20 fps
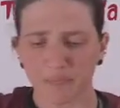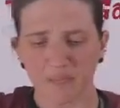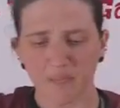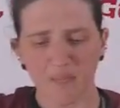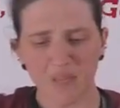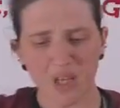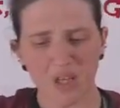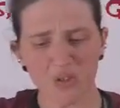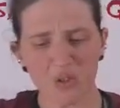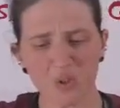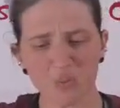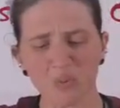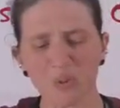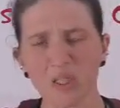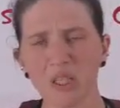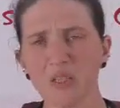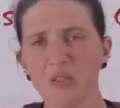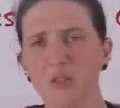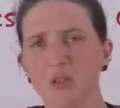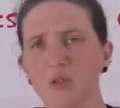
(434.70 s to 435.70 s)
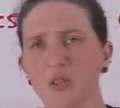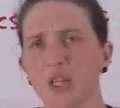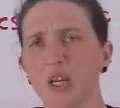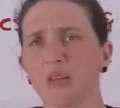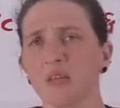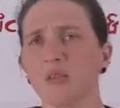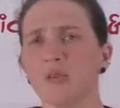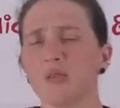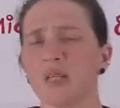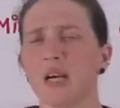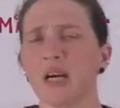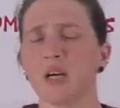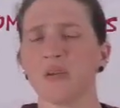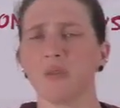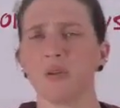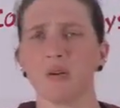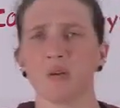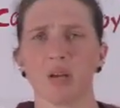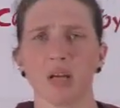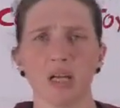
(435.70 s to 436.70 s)
So please do check those out.
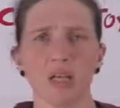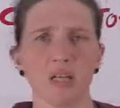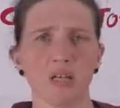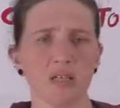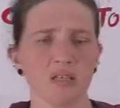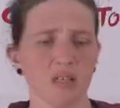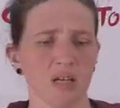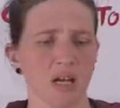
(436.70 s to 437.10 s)
There is